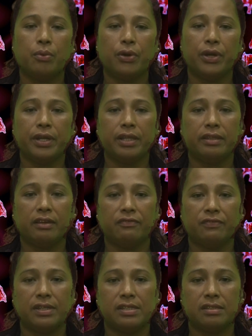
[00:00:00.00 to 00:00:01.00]
boarded the
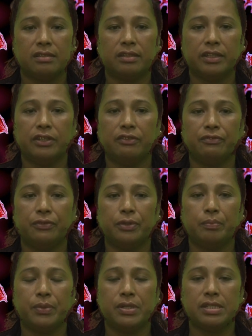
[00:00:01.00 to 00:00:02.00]
vessel in
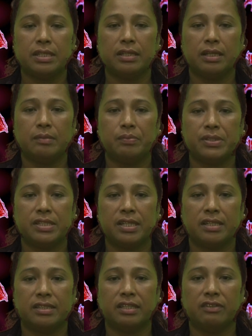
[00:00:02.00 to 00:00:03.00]
full personnel
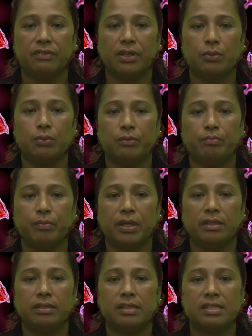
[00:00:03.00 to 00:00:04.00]
protective
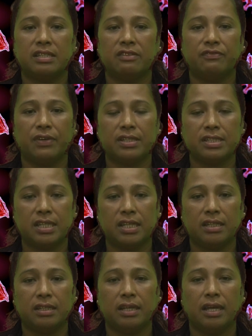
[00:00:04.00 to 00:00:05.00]
equipment,
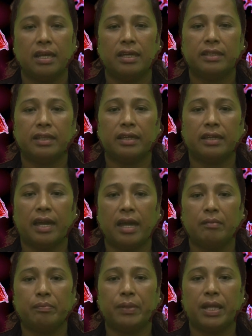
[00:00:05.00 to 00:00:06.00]
disinfecting the
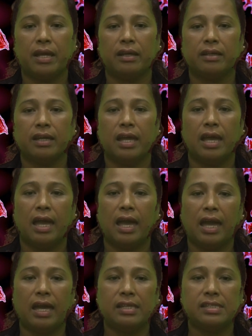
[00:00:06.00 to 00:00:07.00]
gangplank
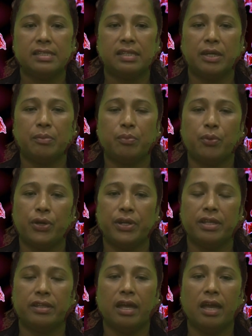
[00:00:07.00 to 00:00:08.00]
as they
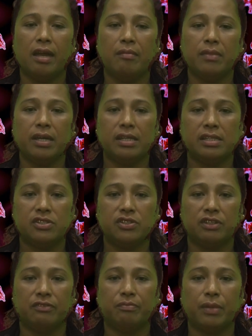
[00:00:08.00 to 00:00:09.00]
boarded MS
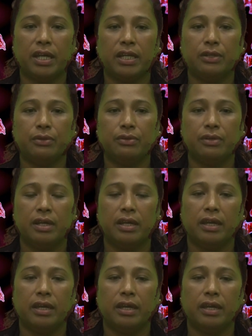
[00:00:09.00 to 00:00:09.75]
Chief Milo